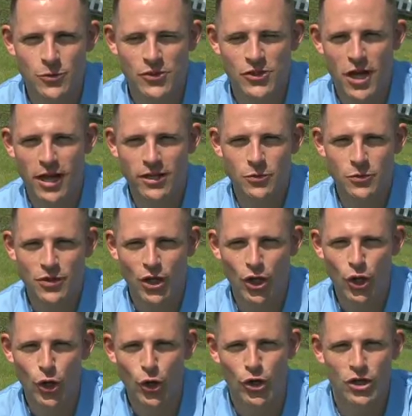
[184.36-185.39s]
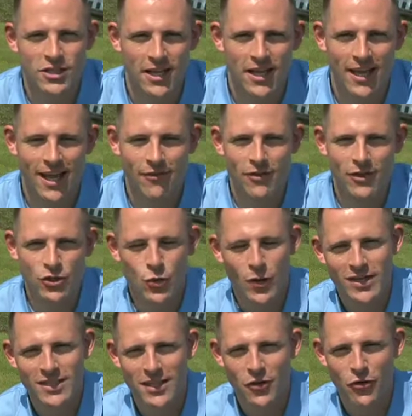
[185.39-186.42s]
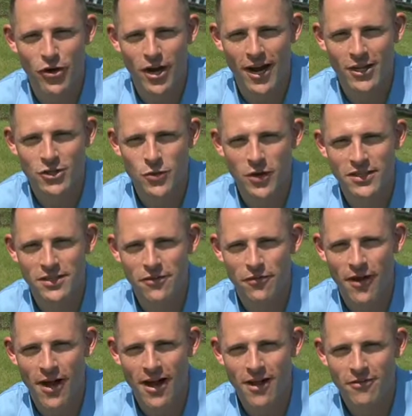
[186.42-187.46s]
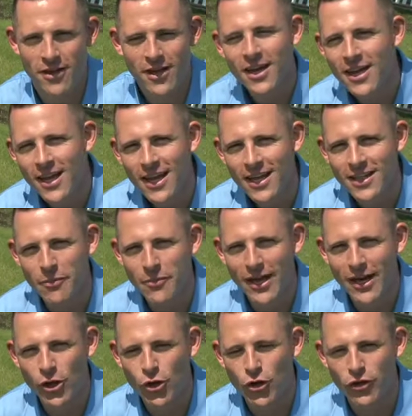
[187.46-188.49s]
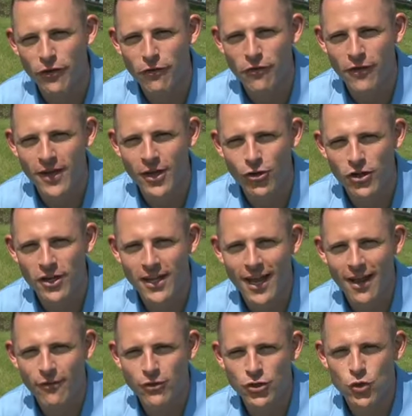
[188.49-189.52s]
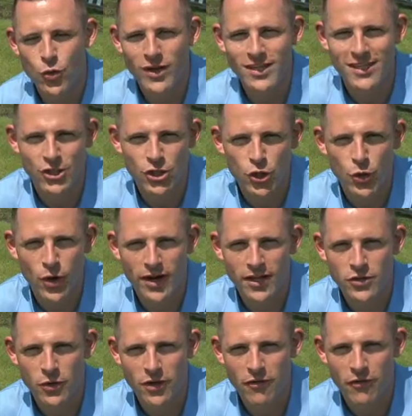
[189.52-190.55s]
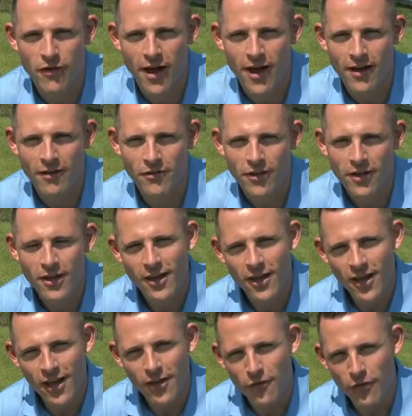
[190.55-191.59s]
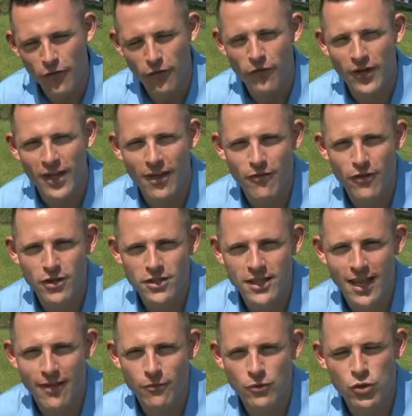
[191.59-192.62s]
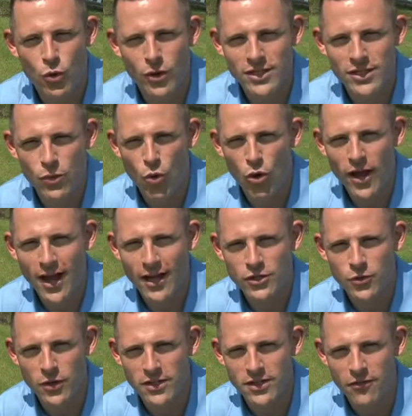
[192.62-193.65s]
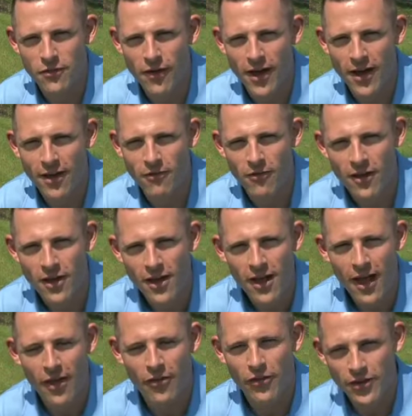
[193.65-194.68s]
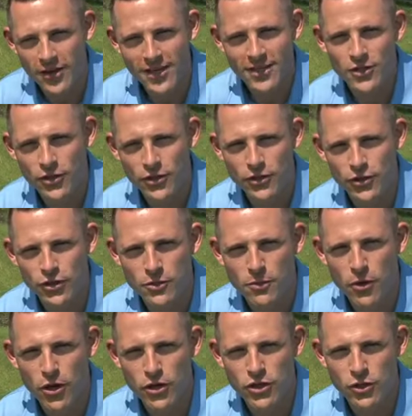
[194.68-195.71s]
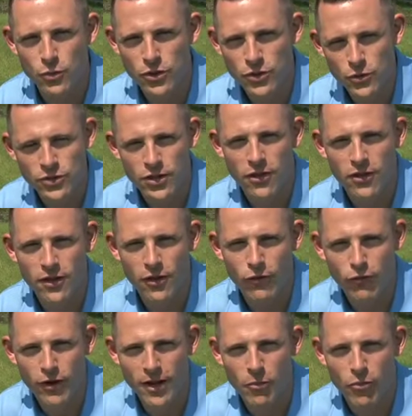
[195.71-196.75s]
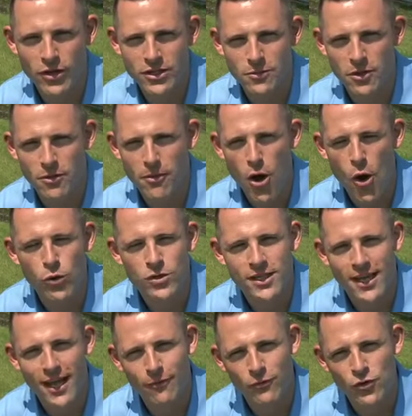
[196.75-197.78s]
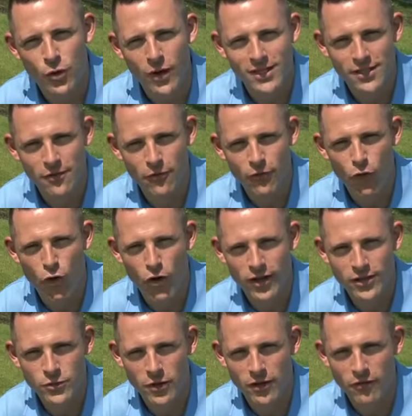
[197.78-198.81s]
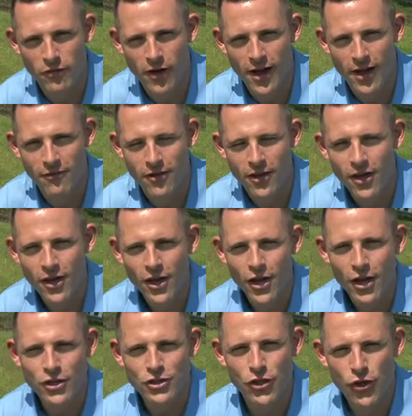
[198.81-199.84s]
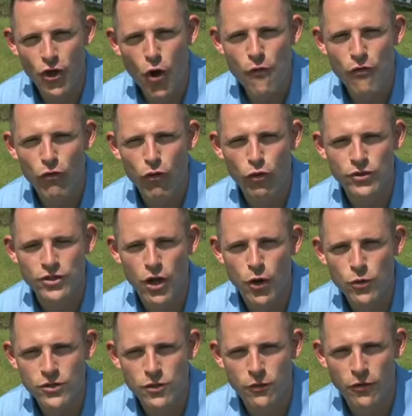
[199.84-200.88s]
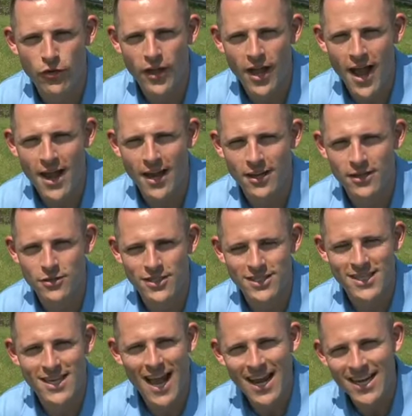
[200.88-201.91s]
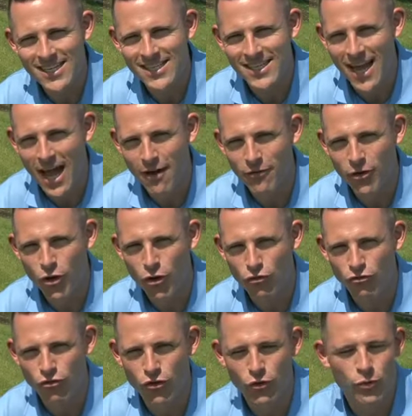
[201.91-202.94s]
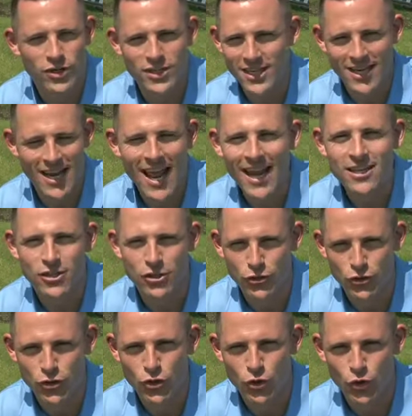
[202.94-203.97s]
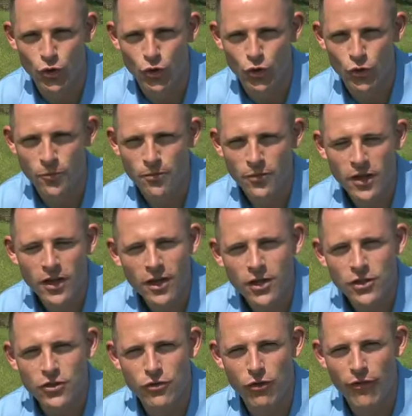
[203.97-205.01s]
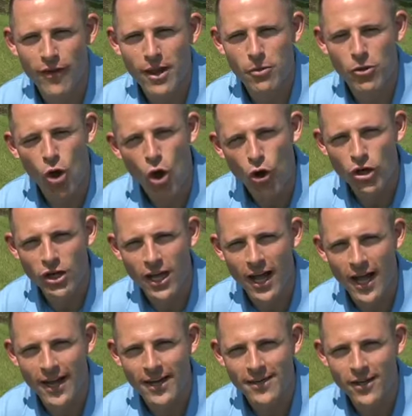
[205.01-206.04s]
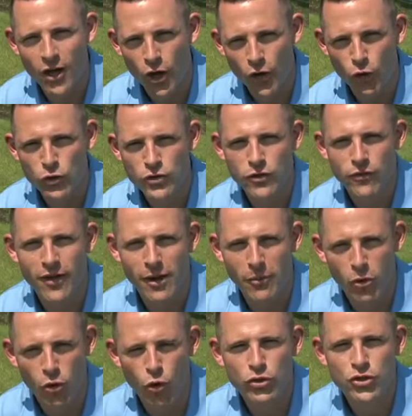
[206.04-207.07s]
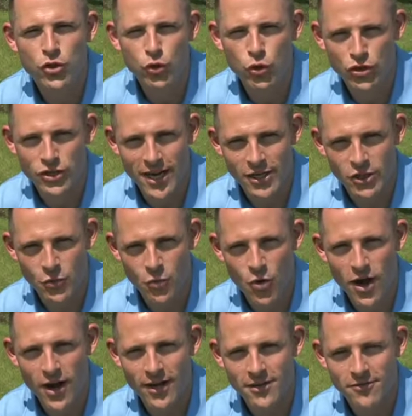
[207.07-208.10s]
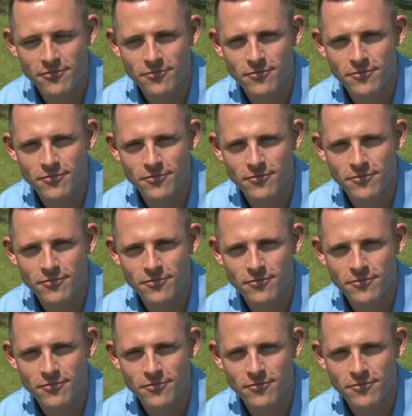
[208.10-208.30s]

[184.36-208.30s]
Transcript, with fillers: we started with the looks and I gave these 23 out of 25. Then we had a look at the feel and I gave those 22 out of 25. For forgiveness, I gave them 21 out of 25. And the distance and dispersion, which was the thing that really impressed me the most, I gave them 24 out of 25. So the overall total for the irons is 90 out of 100, which is an excellent score. So they're available online and also available in all the stores nationwide.